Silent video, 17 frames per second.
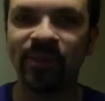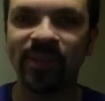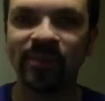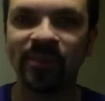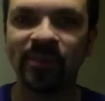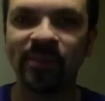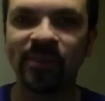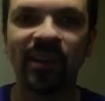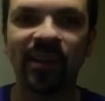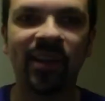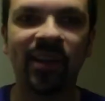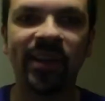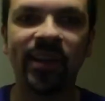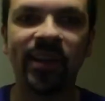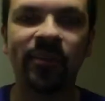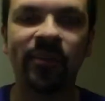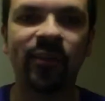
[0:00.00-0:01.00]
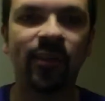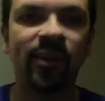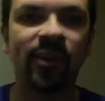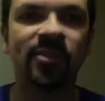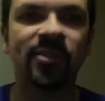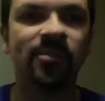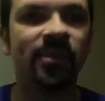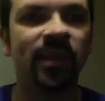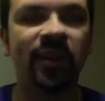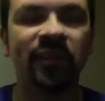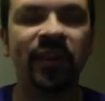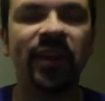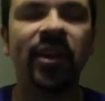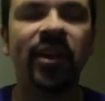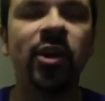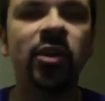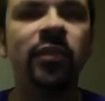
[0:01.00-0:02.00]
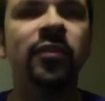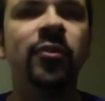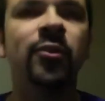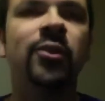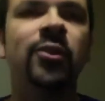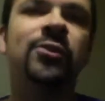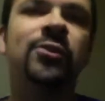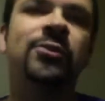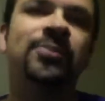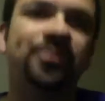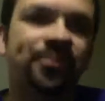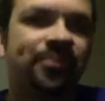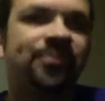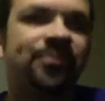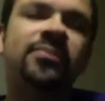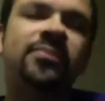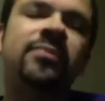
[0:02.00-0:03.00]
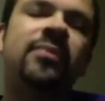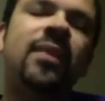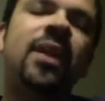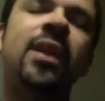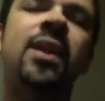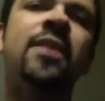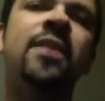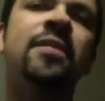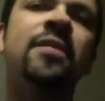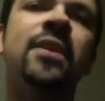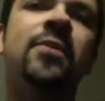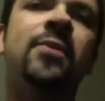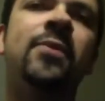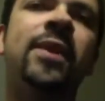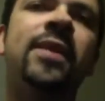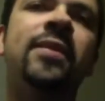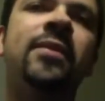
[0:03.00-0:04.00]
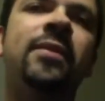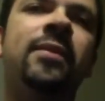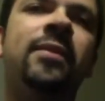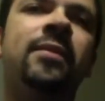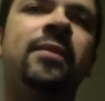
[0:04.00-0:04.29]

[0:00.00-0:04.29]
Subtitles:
him to be lining up for us. But I think overall, I think when